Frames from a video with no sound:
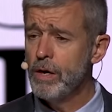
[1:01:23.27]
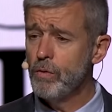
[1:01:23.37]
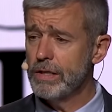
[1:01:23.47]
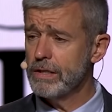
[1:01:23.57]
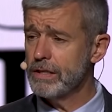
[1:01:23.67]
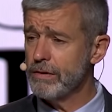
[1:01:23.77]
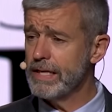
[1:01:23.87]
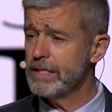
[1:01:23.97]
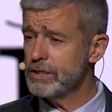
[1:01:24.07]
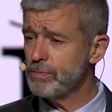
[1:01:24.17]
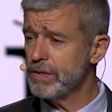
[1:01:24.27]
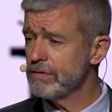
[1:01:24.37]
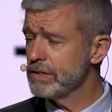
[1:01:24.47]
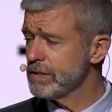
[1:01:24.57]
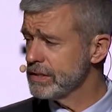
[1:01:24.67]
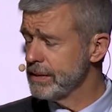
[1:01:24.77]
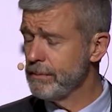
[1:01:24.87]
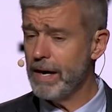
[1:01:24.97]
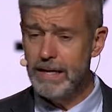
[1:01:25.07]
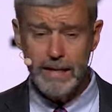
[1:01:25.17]
one of the greatest privileges in
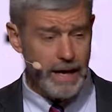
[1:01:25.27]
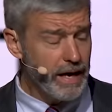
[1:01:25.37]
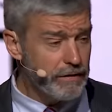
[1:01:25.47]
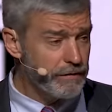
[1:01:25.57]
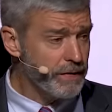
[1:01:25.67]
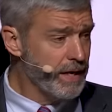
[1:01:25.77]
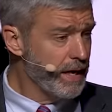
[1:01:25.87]
my life,